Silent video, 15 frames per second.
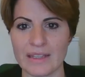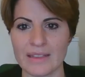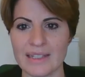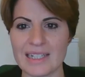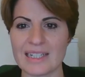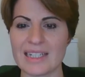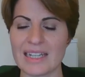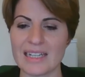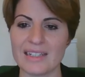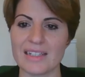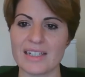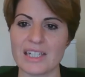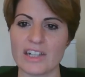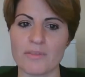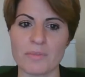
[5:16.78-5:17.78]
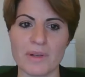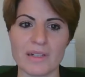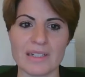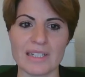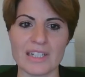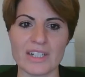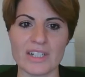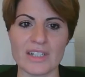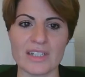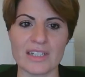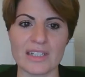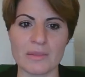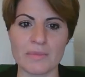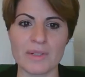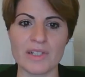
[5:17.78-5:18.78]
There's a tendency of politicians and
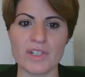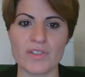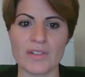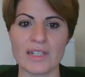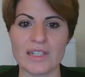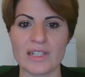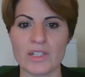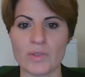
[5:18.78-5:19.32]
administrators